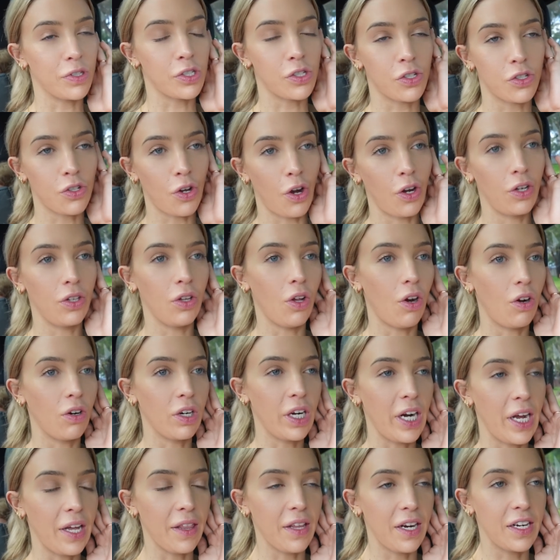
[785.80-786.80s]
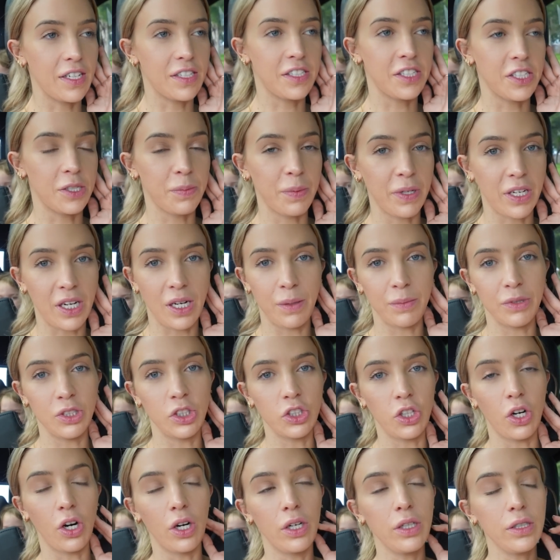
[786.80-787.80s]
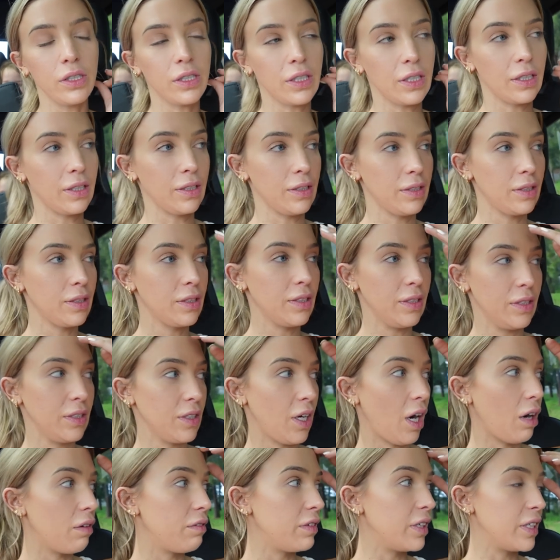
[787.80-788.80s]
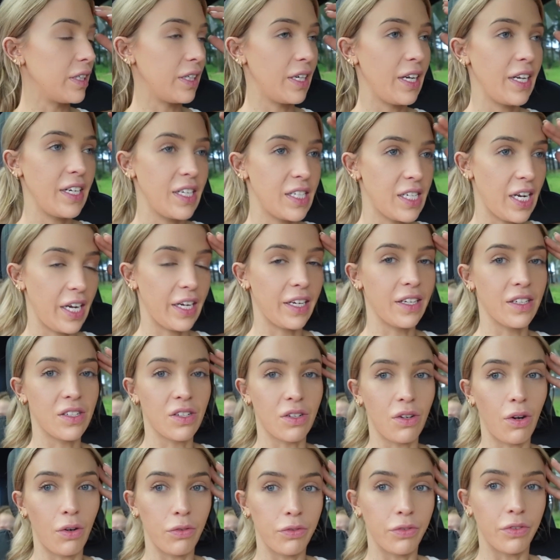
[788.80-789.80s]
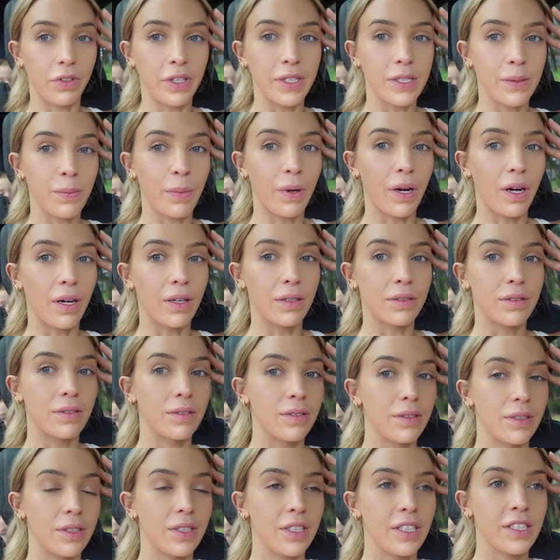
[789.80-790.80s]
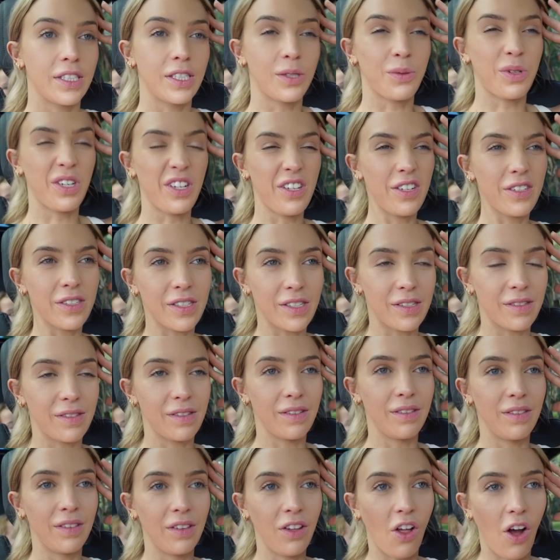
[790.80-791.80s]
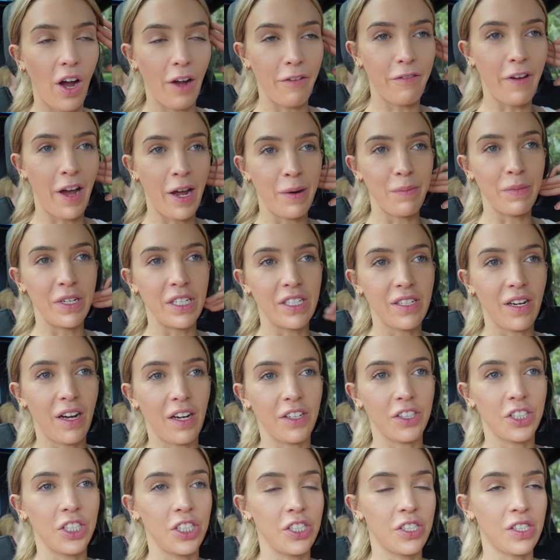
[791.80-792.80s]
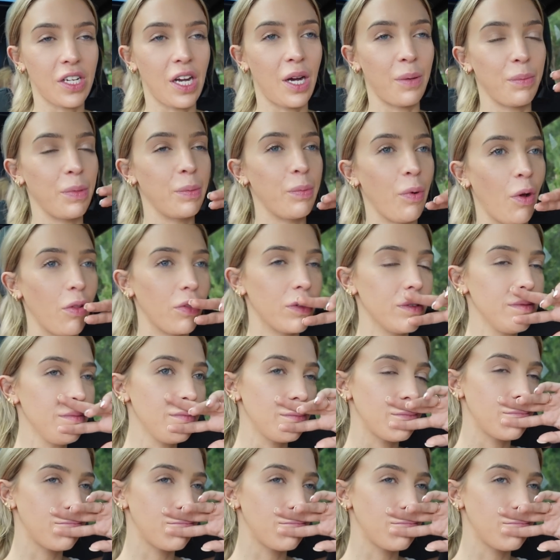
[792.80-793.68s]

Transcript: for so long now that it's just become a joke. I really need to take it to Godfrey's, but it's just one of those life admin tasks you just can't be bothered.